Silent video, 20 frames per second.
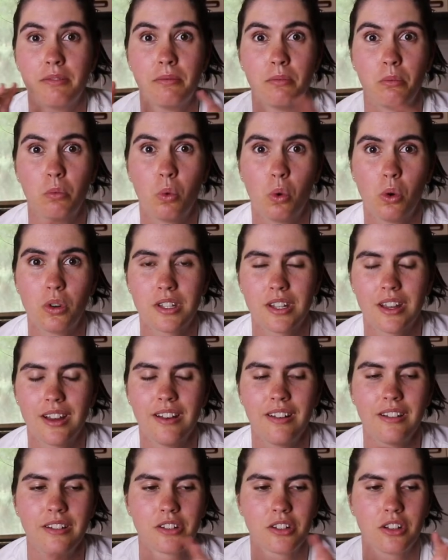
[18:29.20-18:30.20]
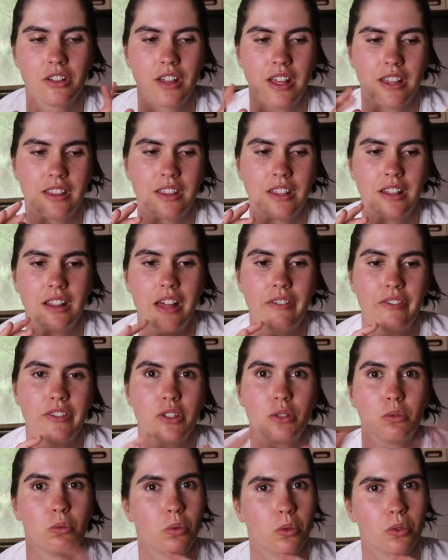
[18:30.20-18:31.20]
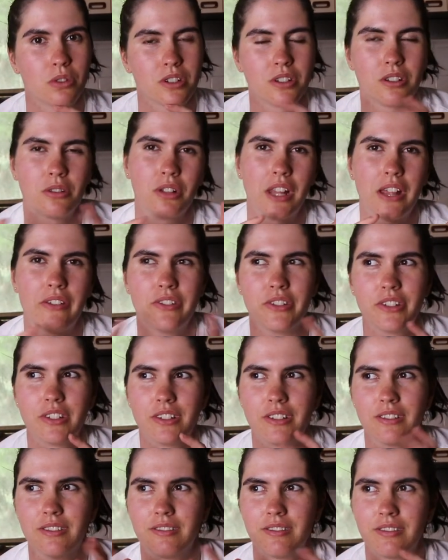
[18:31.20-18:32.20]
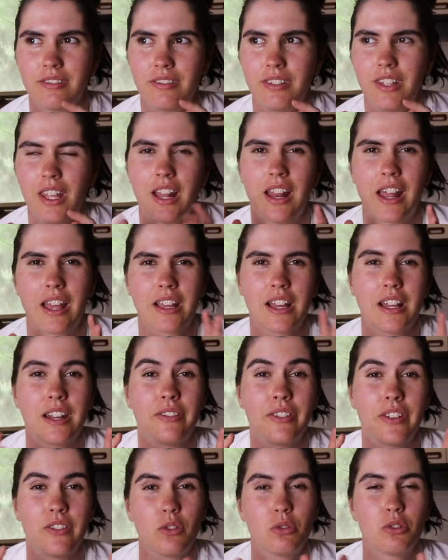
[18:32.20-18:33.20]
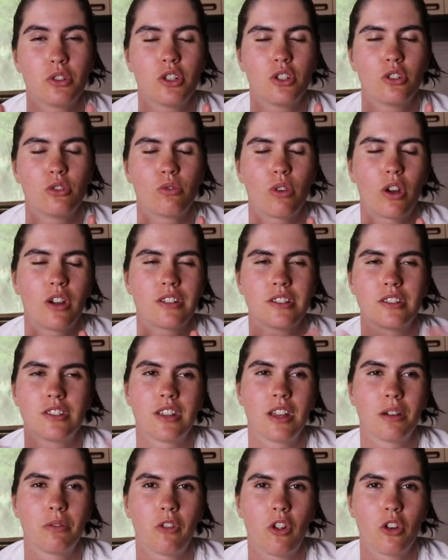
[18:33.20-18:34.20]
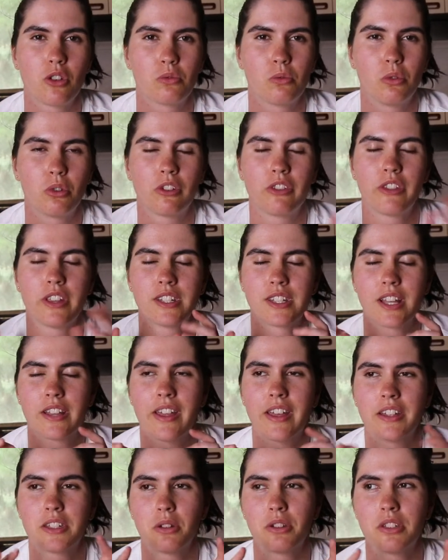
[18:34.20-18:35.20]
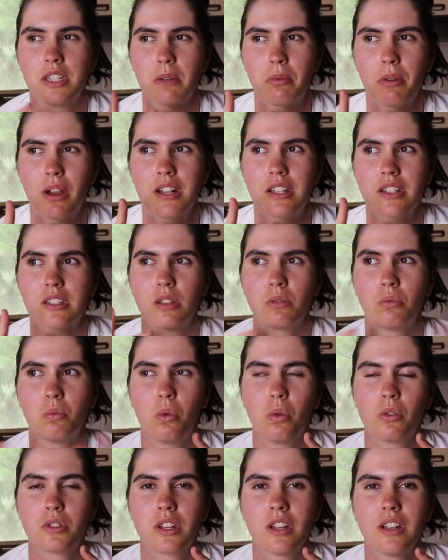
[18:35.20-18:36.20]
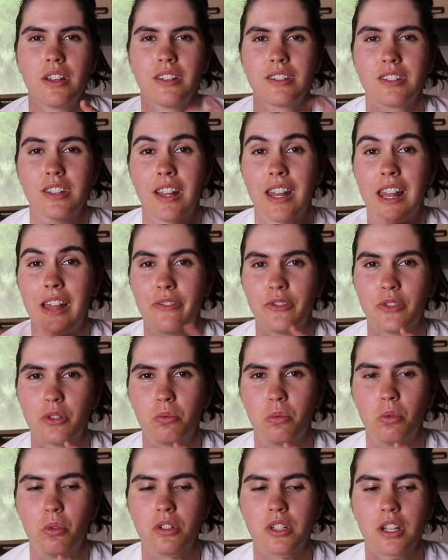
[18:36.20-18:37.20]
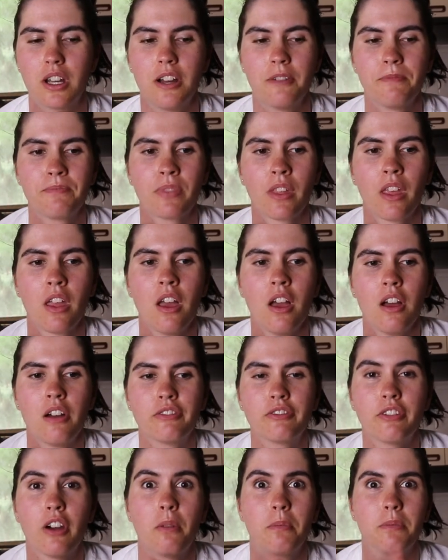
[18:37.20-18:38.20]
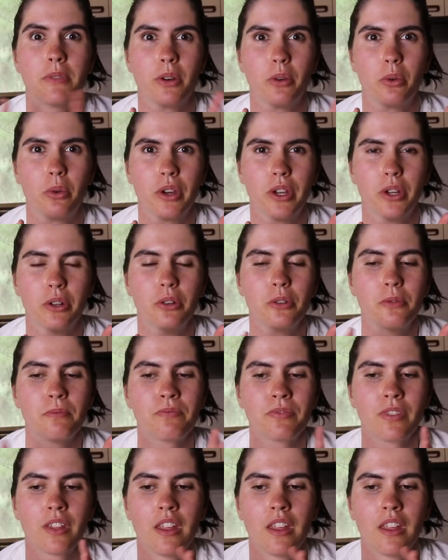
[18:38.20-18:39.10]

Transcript: water, so like the lavender water or lavender, yeah, like kind of, if you were to use roses, you get rose water and things like that. So it separates the water, so the lavender water, from the oil.